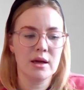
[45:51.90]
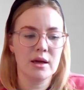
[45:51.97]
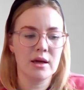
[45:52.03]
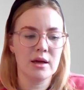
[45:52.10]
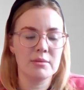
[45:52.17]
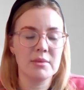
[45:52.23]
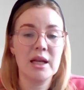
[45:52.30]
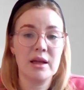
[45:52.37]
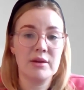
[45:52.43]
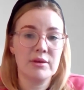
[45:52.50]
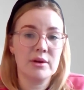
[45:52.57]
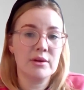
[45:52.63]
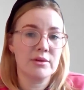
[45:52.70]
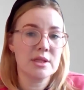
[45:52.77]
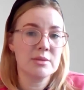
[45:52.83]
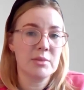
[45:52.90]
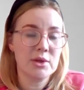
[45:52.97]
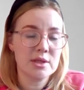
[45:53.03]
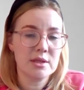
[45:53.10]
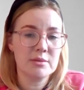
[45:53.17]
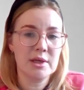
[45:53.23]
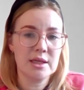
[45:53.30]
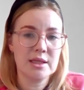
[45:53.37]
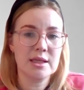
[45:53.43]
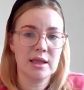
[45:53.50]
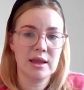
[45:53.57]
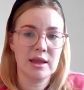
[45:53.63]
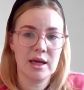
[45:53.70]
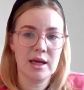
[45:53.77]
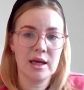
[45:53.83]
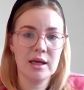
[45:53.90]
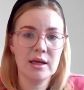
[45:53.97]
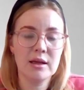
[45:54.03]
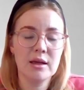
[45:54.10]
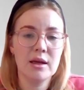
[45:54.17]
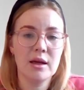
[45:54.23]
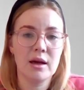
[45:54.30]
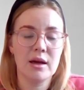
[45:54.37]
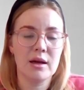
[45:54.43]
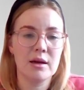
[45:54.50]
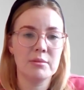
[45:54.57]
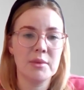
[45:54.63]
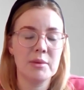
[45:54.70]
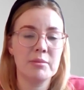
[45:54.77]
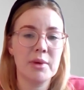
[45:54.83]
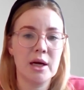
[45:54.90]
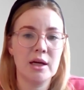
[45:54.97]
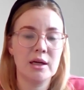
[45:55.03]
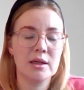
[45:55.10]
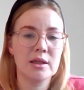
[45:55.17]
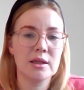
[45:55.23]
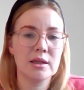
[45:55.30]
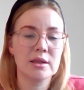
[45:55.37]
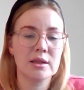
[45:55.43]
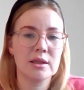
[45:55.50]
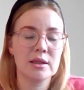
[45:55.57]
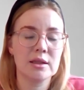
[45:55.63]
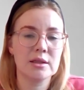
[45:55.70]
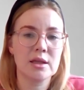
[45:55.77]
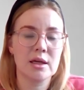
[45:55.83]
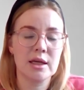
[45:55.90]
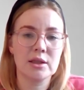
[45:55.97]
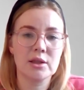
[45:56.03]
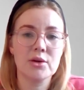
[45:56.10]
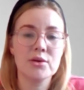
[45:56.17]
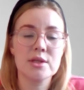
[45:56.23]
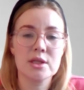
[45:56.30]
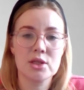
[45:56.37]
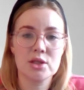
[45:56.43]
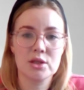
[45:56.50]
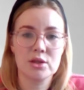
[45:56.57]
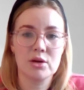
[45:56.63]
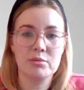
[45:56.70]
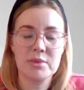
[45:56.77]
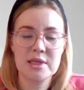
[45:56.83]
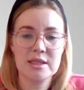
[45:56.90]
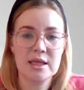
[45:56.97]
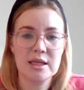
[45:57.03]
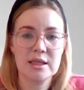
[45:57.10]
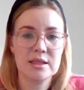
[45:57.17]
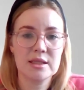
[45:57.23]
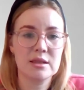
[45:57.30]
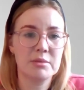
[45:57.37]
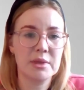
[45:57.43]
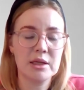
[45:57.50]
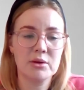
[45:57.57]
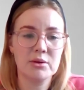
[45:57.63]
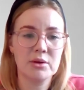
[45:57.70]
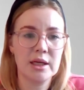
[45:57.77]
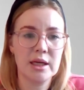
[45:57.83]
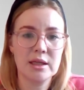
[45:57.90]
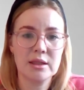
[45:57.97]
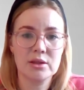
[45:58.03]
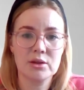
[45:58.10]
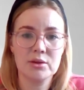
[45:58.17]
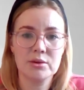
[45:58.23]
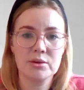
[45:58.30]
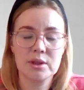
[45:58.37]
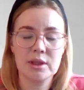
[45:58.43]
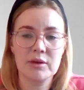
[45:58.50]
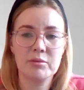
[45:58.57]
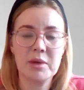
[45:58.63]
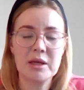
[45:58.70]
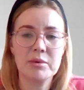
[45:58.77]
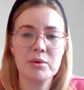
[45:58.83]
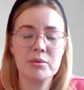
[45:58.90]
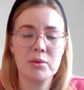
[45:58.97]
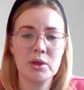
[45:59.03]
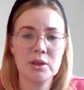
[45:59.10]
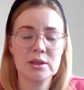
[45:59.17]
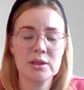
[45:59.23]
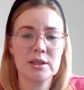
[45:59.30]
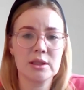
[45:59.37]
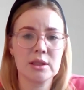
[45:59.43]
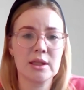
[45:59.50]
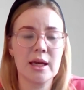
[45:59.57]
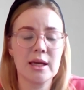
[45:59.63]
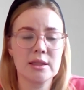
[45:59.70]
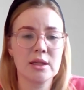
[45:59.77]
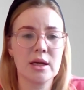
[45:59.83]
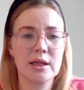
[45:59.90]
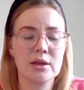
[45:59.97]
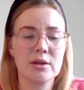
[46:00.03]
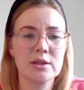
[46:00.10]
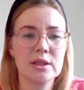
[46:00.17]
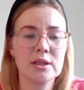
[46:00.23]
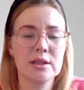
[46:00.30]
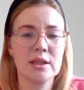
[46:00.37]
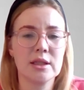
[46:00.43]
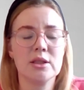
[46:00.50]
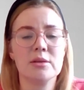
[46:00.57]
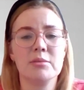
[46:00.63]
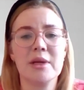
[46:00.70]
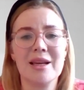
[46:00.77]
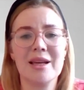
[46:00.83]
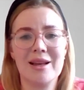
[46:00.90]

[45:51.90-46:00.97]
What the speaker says: a level of responsibility there, but the diagnosis should not be seen as the be all and end all. If people want to get a diagnosis, they should be